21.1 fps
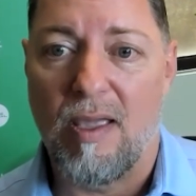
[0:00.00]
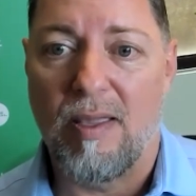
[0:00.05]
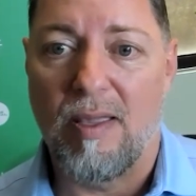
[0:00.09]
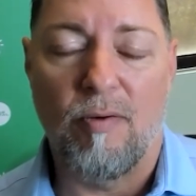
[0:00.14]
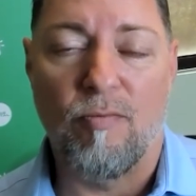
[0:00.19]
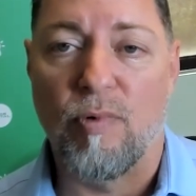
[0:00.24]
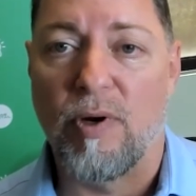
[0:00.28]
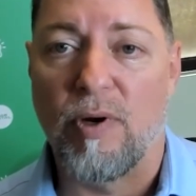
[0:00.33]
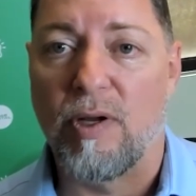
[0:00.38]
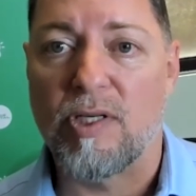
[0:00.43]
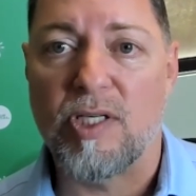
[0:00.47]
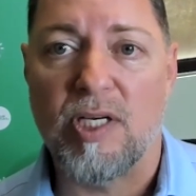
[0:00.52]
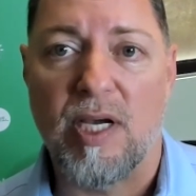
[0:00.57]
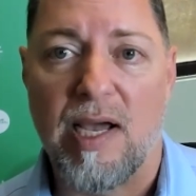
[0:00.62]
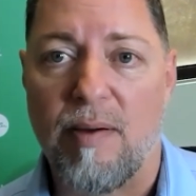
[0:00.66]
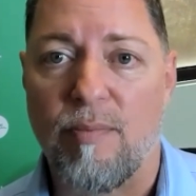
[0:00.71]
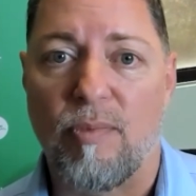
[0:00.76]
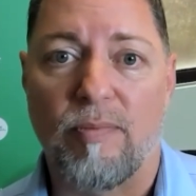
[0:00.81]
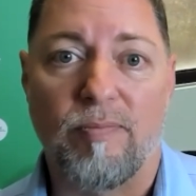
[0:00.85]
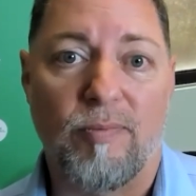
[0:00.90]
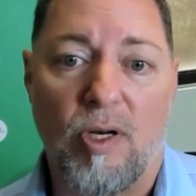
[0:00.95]
in real
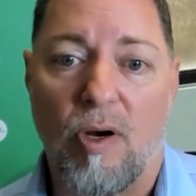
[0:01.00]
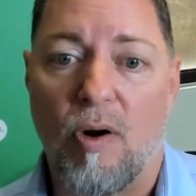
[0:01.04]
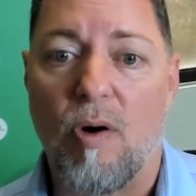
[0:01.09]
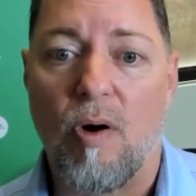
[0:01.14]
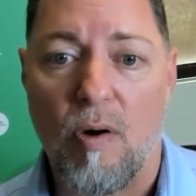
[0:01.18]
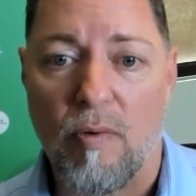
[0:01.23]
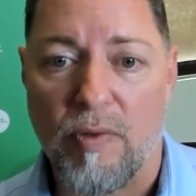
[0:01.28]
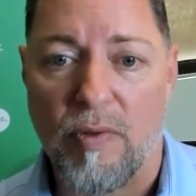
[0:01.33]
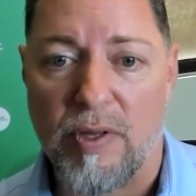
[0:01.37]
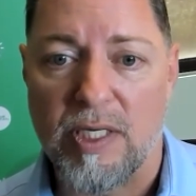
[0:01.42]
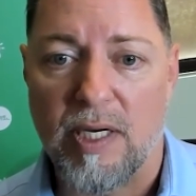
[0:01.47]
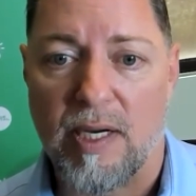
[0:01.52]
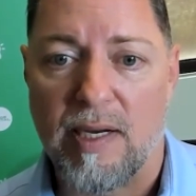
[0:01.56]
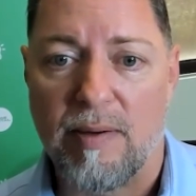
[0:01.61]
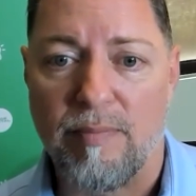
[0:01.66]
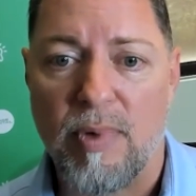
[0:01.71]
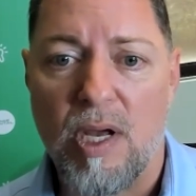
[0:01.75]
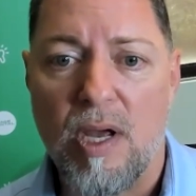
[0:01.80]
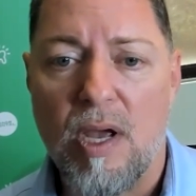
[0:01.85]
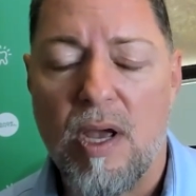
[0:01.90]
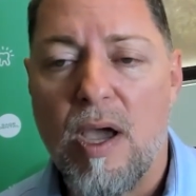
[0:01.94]
time, all the
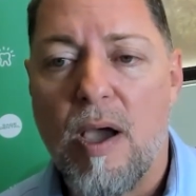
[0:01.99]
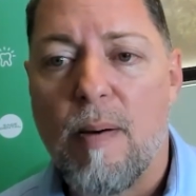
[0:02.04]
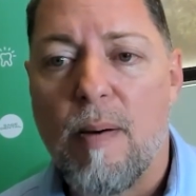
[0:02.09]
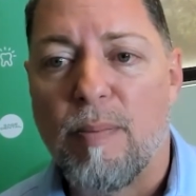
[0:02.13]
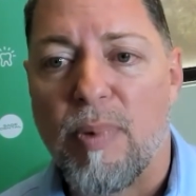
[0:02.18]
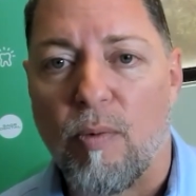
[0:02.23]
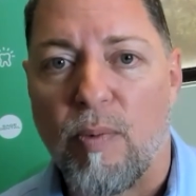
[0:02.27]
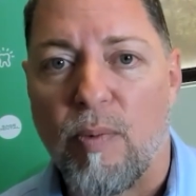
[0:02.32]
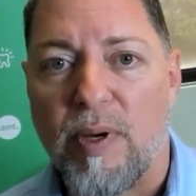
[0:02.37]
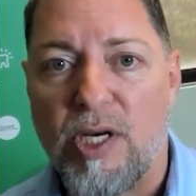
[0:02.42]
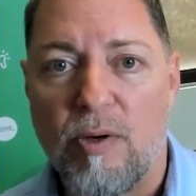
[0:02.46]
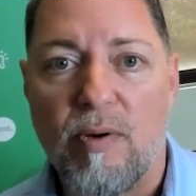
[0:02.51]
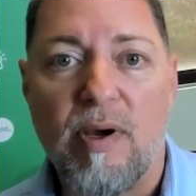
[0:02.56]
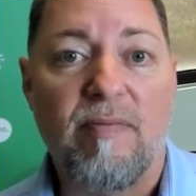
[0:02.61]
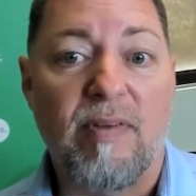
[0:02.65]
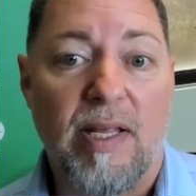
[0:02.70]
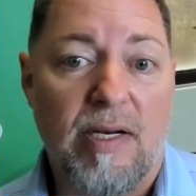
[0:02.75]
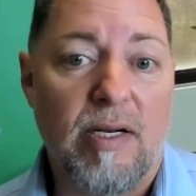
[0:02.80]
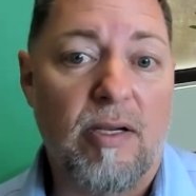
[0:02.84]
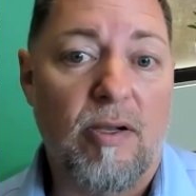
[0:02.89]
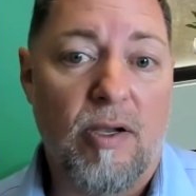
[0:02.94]
time. But we do have a
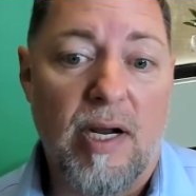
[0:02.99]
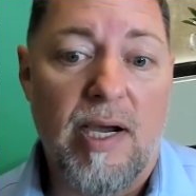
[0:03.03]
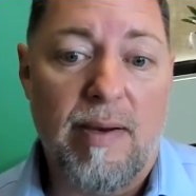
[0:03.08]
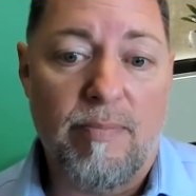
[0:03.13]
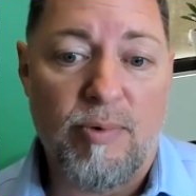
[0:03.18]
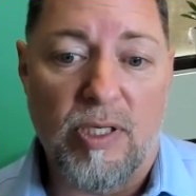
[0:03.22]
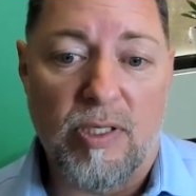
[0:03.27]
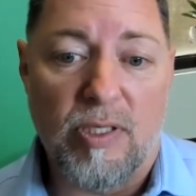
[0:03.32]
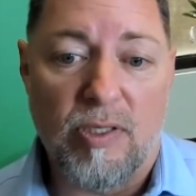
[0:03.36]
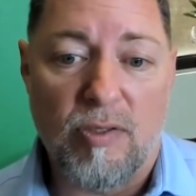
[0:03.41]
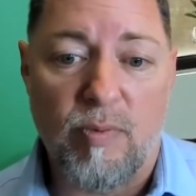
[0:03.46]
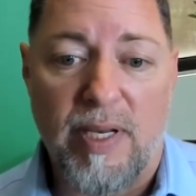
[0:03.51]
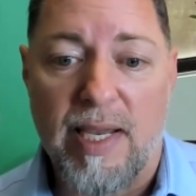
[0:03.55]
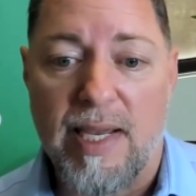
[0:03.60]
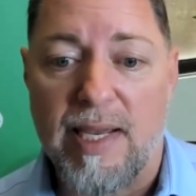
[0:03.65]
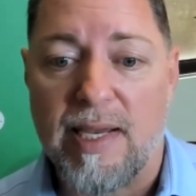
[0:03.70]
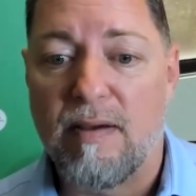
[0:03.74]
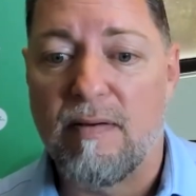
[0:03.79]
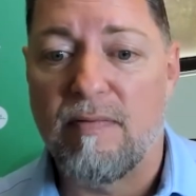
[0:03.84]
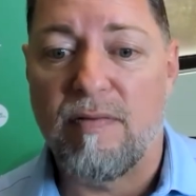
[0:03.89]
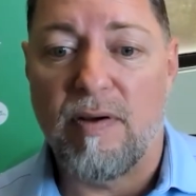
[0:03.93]
lot of good options. We
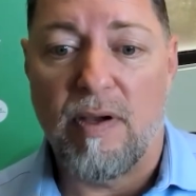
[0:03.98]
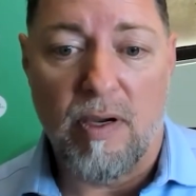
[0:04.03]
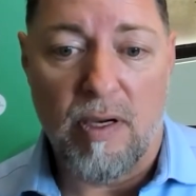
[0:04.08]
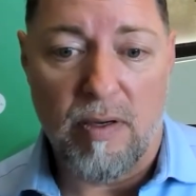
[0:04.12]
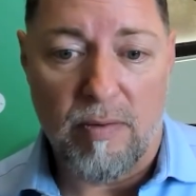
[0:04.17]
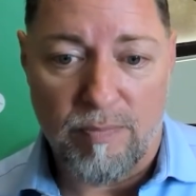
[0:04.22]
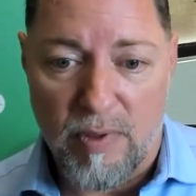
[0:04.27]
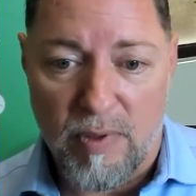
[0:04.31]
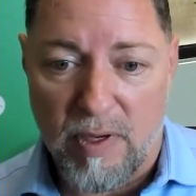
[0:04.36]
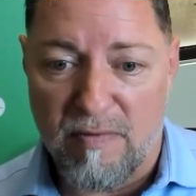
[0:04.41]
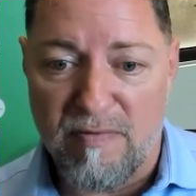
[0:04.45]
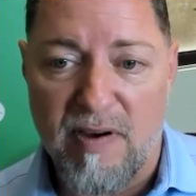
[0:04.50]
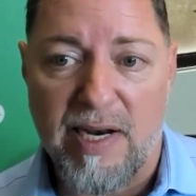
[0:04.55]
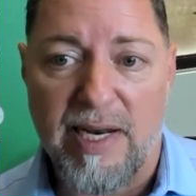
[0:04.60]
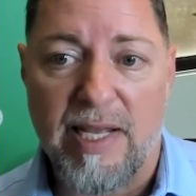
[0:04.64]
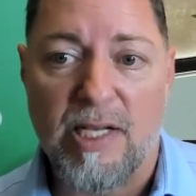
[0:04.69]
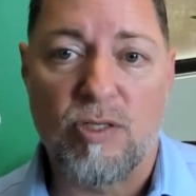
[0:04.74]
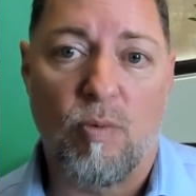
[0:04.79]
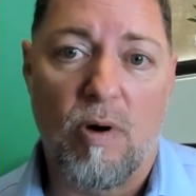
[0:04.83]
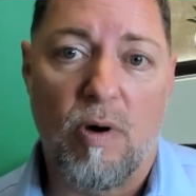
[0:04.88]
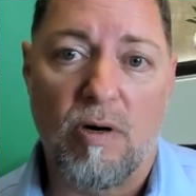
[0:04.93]
have a
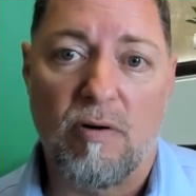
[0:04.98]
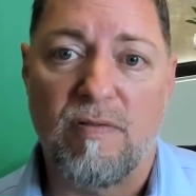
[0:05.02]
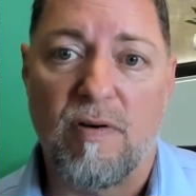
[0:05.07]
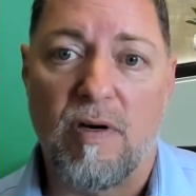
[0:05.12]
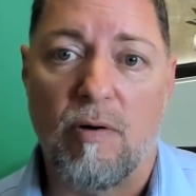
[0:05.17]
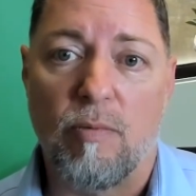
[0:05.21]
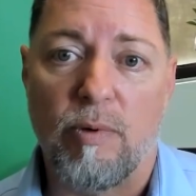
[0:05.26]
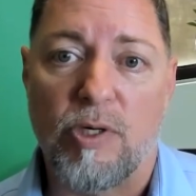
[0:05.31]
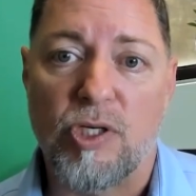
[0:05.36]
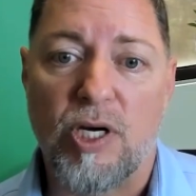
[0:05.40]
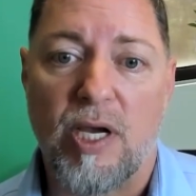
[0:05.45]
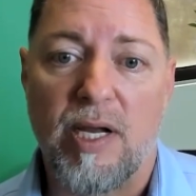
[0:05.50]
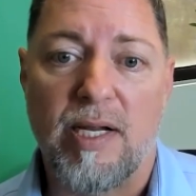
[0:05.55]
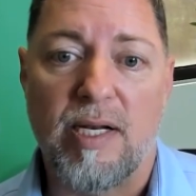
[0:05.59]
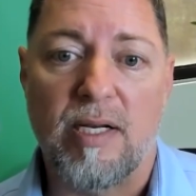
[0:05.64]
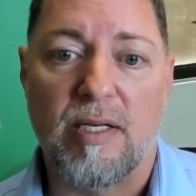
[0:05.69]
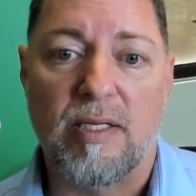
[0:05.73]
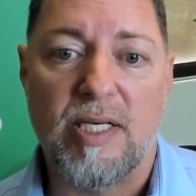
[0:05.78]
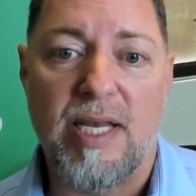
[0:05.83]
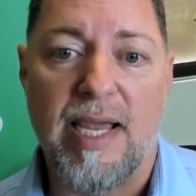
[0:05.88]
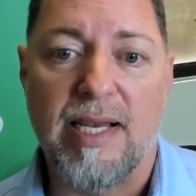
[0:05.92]
finance waterfall, which kind
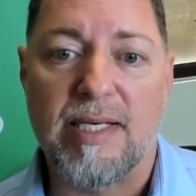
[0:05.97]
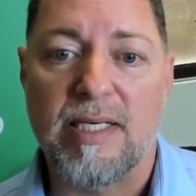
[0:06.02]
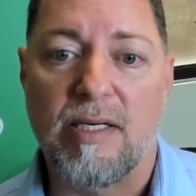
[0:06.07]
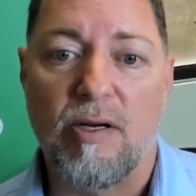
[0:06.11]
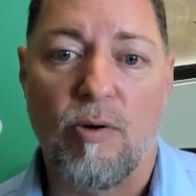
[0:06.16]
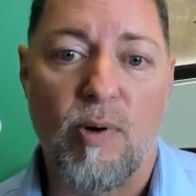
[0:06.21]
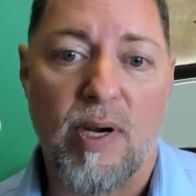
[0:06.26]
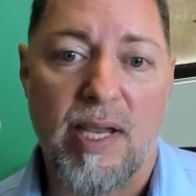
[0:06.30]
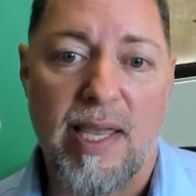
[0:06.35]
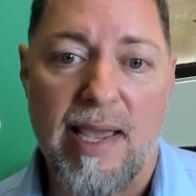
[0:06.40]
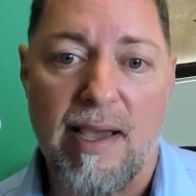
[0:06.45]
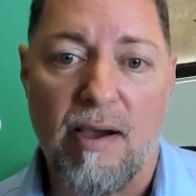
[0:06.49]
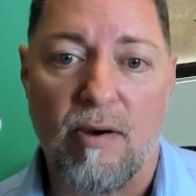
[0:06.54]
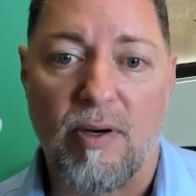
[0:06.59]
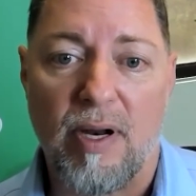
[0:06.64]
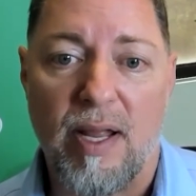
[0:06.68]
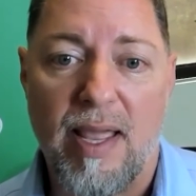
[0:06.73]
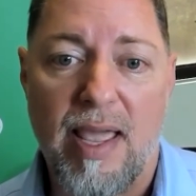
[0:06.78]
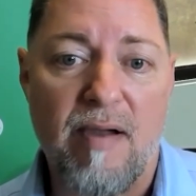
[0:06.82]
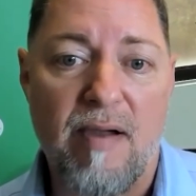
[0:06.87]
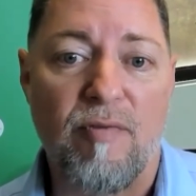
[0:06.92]
of takes into account
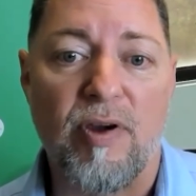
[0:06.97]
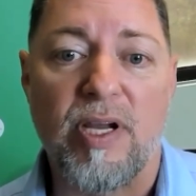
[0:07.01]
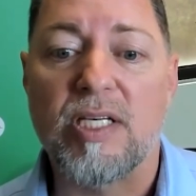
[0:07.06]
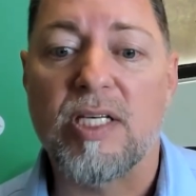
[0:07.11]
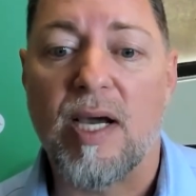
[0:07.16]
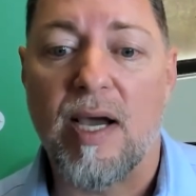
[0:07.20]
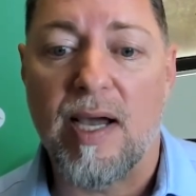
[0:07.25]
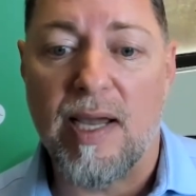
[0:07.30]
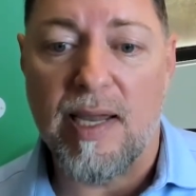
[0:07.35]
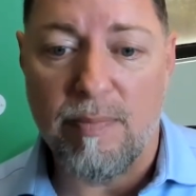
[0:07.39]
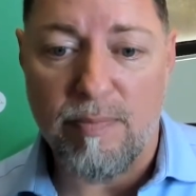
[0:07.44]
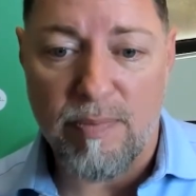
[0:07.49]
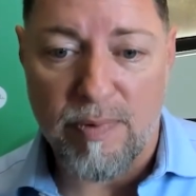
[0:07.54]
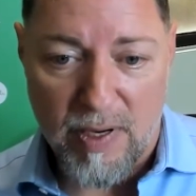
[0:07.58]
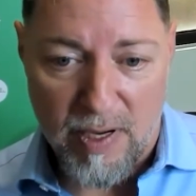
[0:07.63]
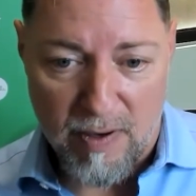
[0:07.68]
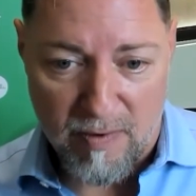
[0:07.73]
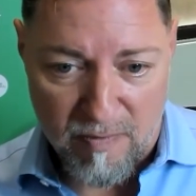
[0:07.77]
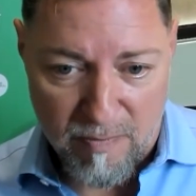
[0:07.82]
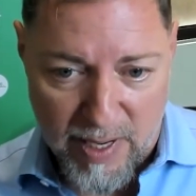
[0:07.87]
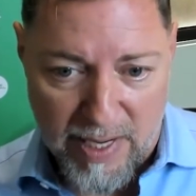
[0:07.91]
every type
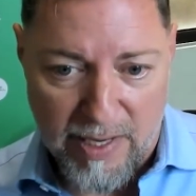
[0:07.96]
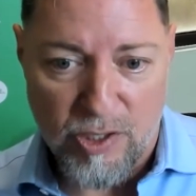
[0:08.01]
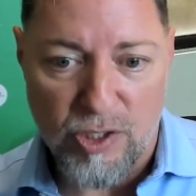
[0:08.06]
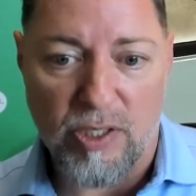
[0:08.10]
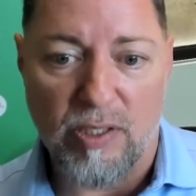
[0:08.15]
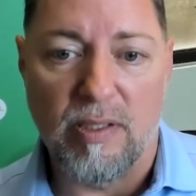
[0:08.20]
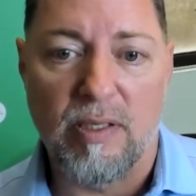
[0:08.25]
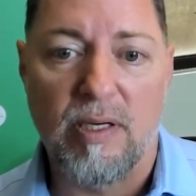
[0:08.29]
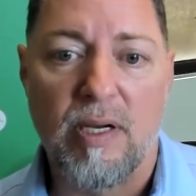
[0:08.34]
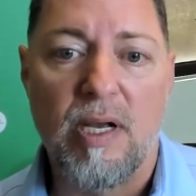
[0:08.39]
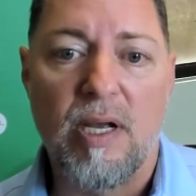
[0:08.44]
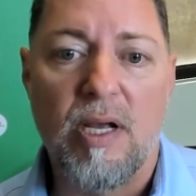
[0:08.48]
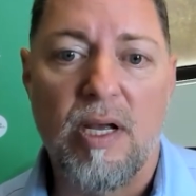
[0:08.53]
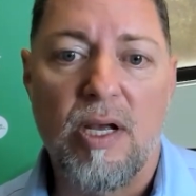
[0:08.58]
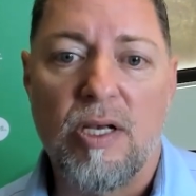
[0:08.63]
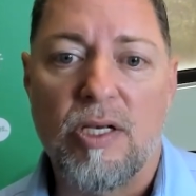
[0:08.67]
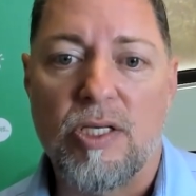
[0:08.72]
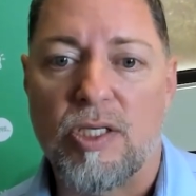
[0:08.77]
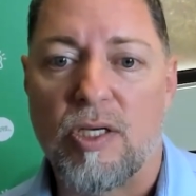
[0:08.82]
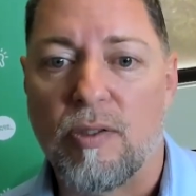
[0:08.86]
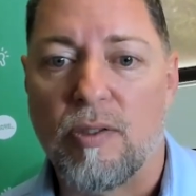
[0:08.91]
of patient.
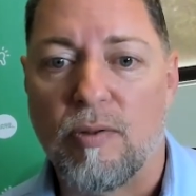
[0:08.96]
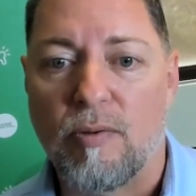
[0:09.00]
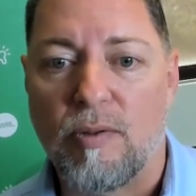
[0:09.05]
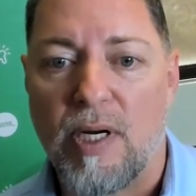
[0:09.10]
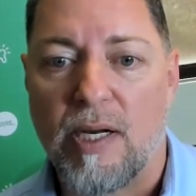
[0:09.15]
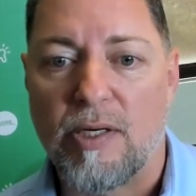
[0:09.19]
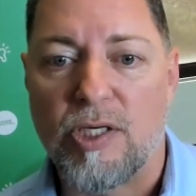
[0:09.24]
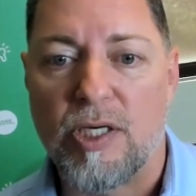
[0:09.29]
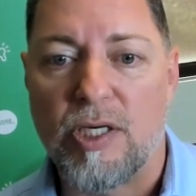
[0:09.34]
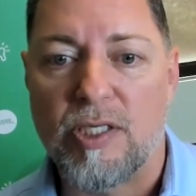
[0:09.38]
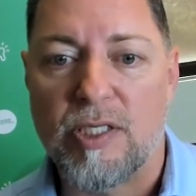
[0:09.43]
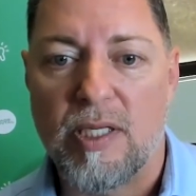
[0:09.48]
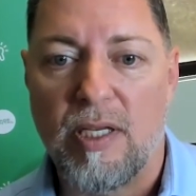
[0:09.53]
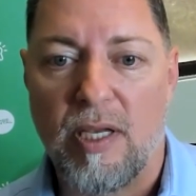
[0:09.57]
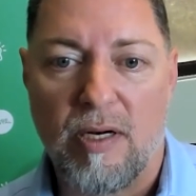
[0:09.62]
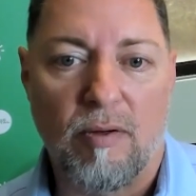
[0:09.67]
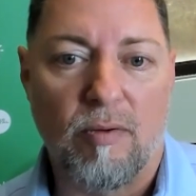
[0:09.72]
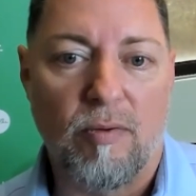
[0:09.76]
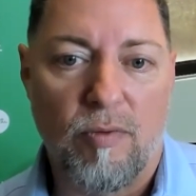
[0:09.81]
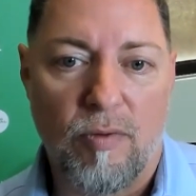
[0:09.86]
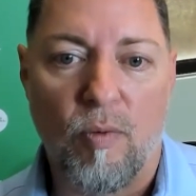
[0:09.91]
So not just,
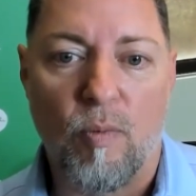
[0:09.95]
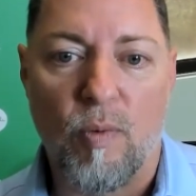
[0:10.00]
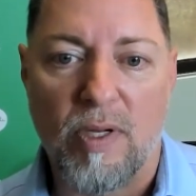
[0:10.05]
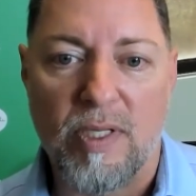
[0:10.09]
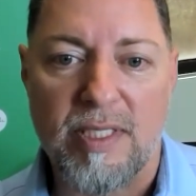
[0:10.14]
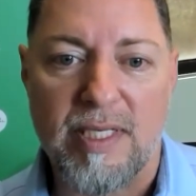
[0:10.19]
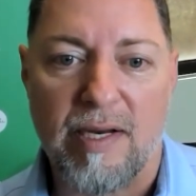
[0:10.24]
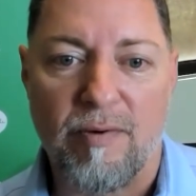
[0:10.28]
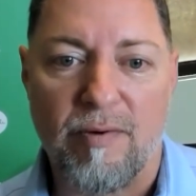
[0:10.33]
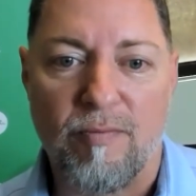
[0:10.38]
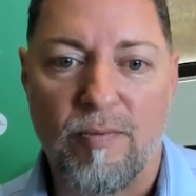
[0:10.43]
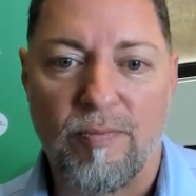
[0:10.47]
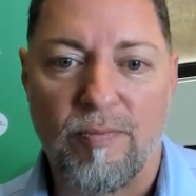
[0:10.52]
the ones that